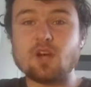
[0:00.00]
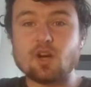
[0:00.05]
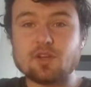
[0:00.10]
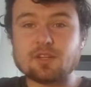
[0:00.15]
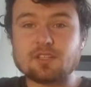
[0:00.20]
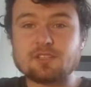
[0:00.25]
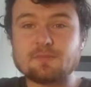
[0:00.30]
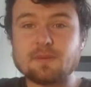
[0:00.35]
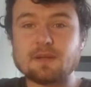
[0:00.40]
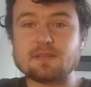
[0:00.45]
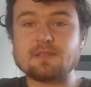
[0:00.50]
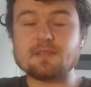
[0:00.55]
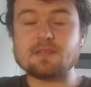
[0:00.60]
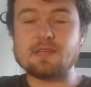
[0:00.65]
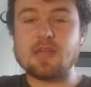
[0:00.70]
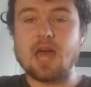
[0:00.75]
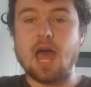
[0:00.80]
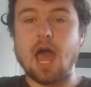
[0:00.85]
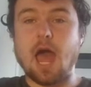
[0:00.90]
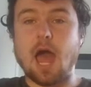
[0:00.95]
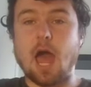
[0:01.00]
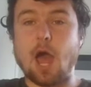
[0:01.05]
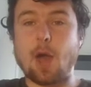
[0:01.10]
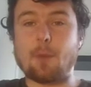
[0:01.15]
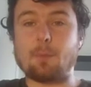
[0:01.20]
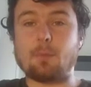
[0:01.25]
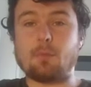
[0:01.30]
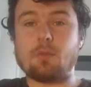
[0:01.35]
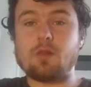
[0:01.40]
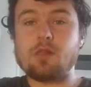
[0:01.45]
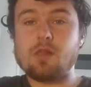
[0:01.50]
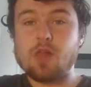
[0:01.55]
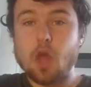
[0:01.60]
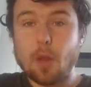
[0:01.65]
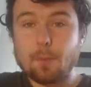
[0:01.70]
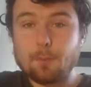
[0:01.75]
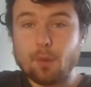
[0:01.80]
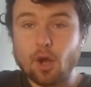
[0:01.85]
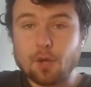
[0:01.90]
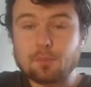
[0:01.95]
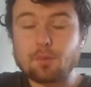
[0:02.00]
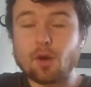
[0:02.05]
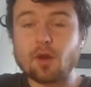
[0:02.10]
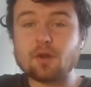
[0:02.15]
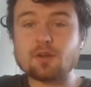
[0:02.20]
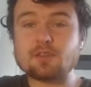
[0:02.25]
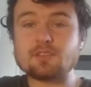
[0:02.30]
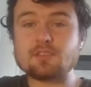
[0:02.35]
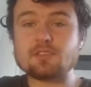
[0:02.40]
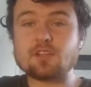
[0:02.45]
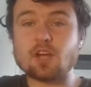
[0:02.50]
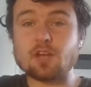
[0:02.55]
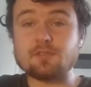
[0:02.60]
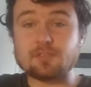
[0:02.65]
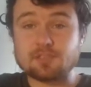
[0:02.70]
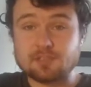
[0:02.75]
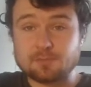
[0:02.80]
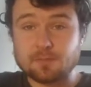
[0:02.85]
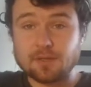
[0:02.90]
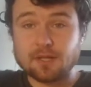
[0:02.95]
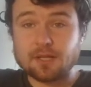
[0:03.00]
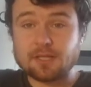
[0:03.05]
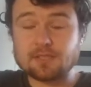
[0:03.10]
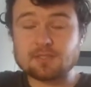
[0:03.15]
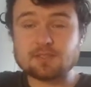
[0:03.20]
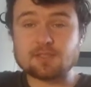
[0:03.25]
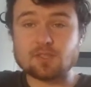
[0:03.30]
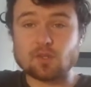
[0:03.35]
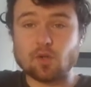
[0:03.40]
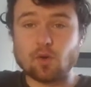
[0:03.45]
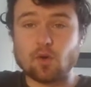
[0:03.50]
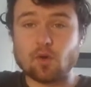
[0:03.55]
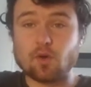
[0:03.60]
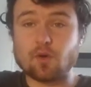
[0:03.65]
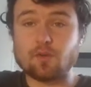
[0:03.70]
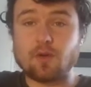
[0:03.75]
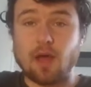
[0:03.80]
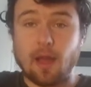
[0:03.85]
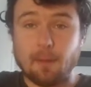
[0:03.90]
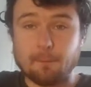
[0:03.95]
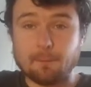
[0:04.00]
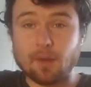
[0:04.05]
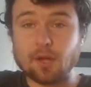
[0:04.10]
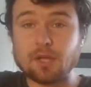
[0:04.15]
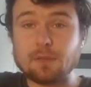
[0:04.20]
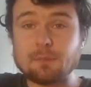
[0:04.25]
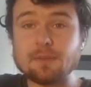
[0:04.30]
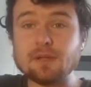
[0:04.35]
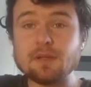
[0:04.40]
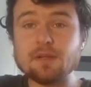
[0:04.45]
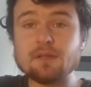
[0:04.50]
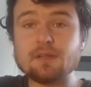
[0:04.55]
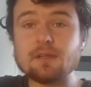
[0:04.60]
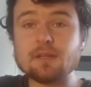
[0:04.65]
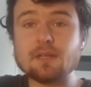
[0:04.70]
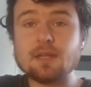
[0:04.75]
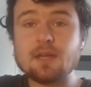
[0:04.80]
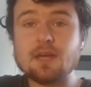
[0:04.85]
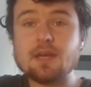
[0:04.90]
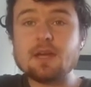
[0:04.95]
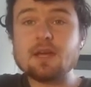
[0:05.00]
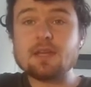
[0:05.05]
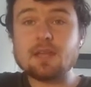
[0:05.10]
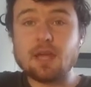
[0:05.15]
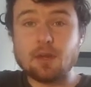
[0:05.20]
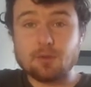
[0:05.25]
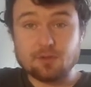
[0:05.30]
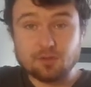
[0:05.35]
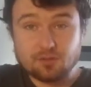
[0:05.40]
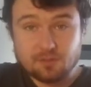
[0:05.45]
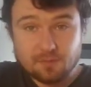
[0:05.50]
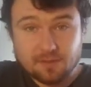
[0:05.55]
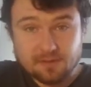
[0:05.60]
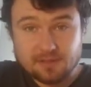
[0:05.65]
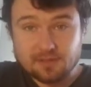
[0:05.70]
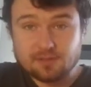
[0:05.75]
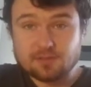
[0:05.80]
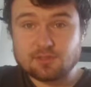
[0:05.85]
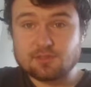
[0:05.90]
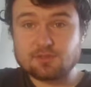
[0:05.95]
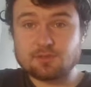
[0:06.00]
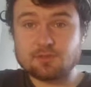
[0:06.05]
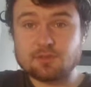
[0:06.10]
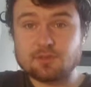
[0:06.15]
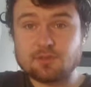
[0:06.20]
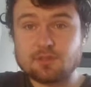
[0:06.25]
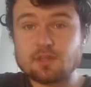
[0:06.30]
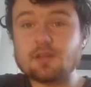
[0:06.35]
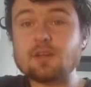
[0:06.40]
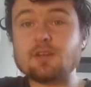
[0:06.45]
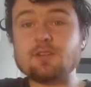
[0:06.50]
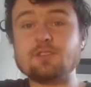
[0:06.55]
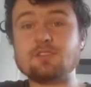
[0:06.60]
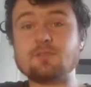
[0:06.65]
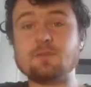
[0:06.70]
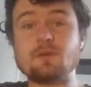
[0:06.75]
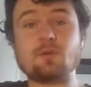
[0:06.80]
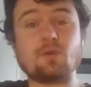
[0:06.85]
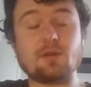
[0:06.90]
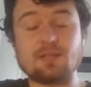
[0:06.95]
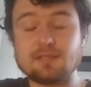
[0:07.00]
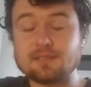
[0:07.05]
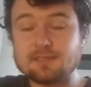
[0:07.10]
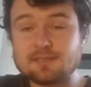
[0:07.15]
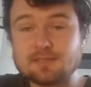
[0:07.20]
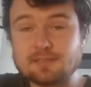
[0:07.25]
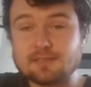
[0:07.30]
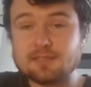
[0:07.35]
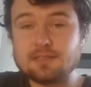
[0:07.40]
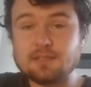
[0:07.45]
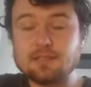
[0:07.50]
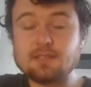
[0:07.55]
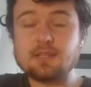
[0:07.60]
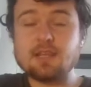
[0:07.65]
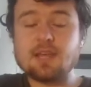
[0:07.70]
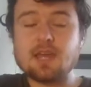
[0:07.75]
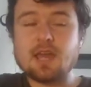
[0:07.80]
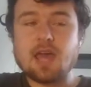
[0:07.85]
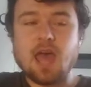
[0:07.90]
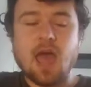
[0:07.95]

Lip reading: unexpected byproducts I've experienced of bodybuilding. Now, I used to be a distance runner. I used to be quite skinny.